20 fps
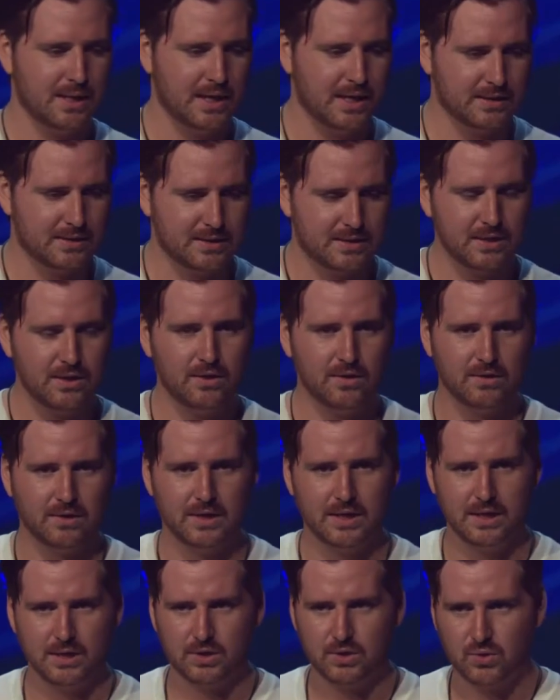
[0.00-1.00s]
it's still
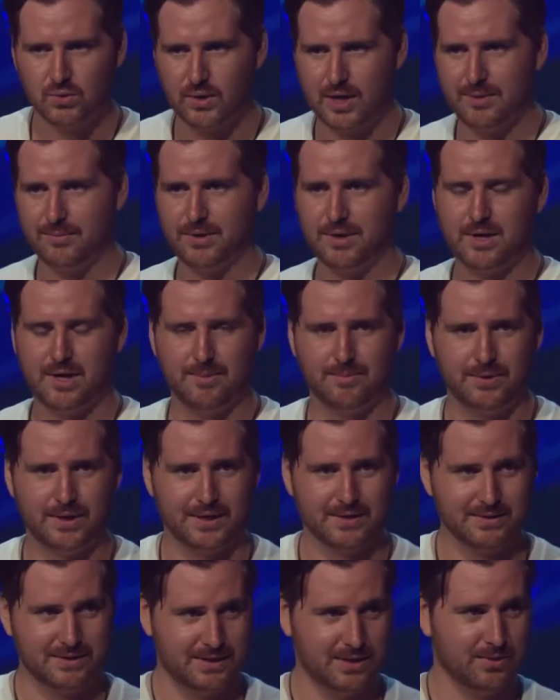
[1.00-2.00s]
incredibly
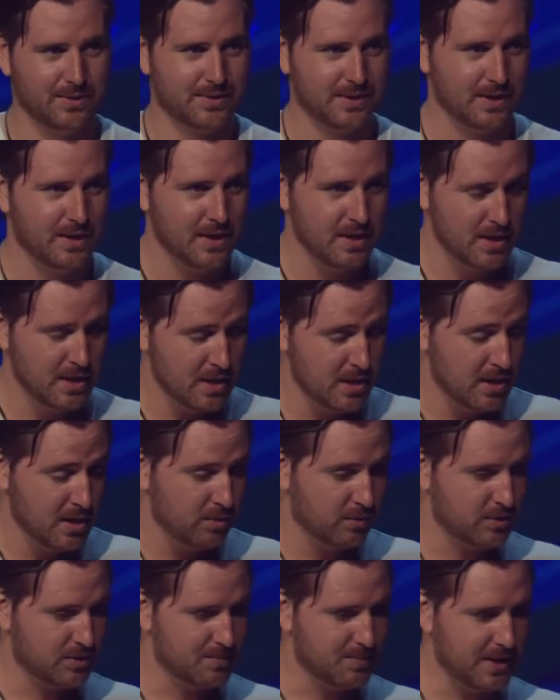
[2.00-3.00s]
complex to deal with it,
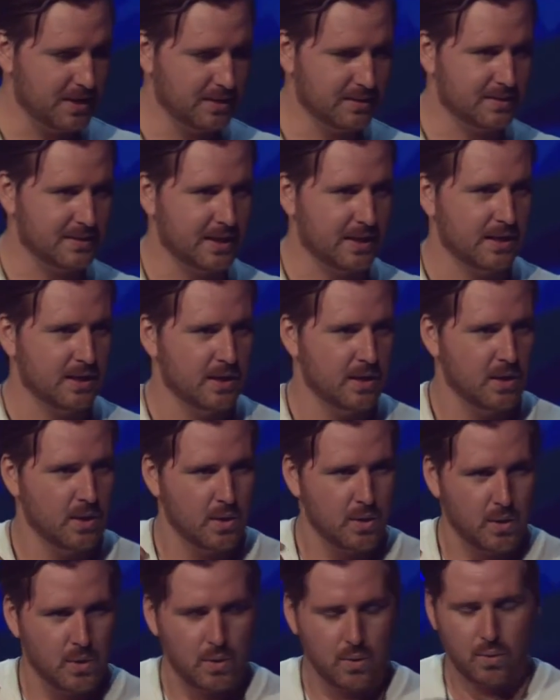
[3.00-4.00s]
which means that
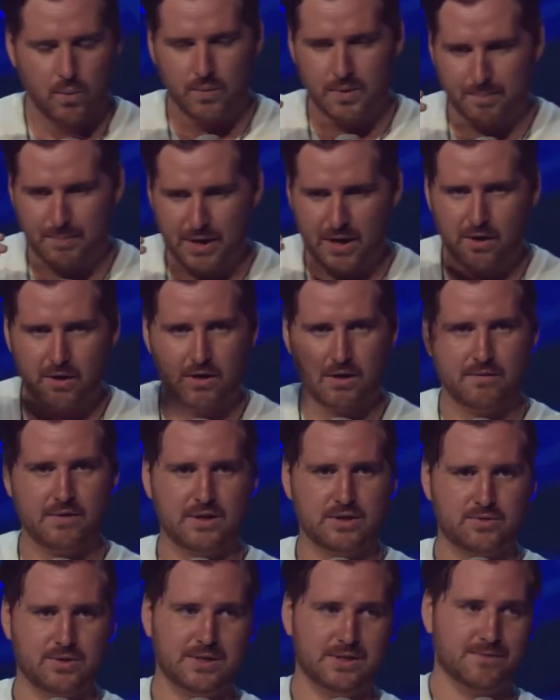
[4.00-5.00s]
the barrier of
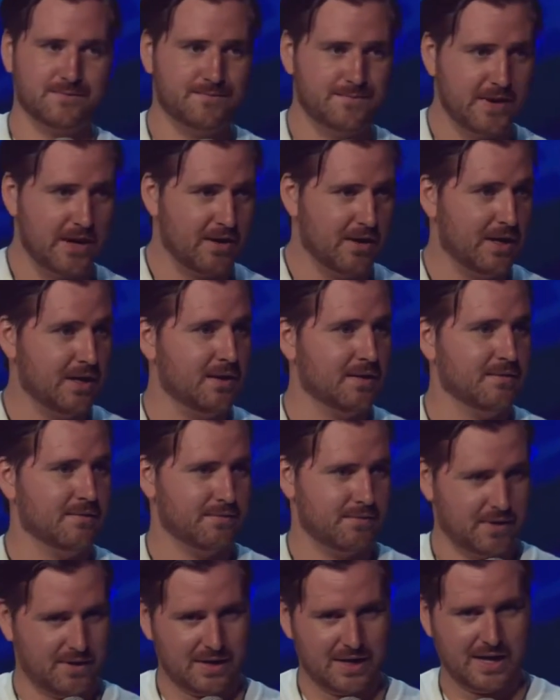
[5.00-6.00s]
entry is very,
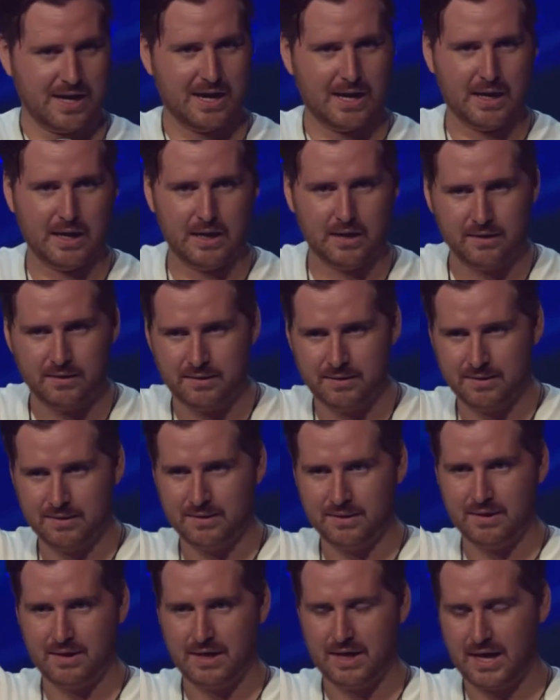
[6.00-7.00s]
very high.
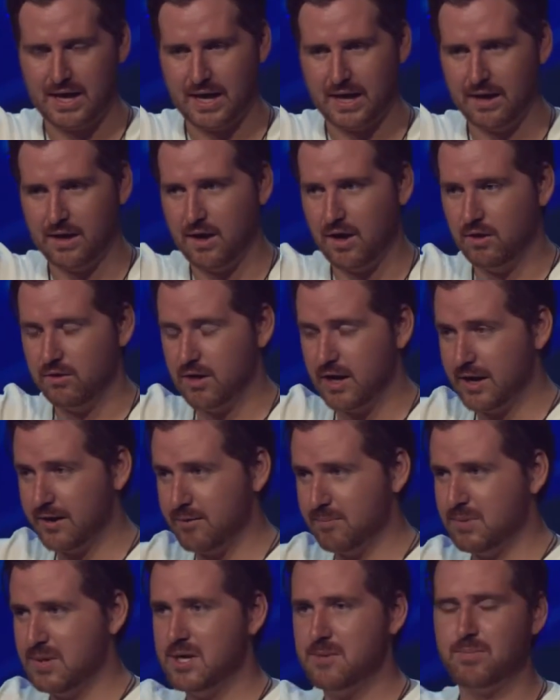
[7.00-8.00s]
And a lot of
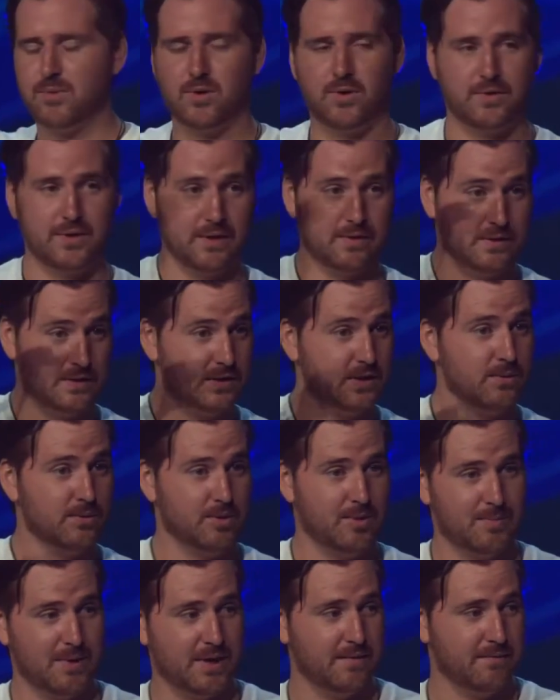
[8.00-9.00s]
the people that this can
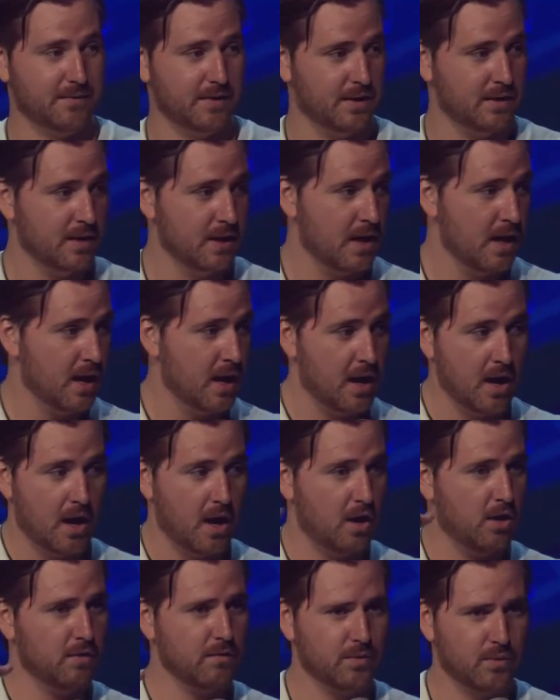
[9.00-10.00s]
really benefit
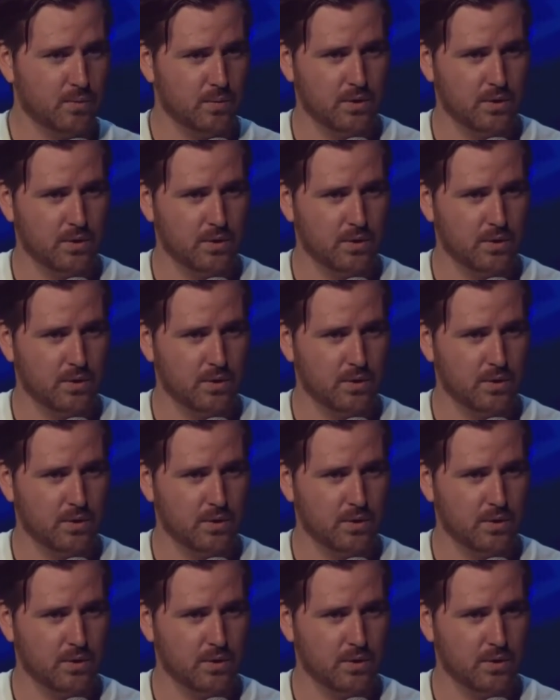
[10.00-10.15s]
all over the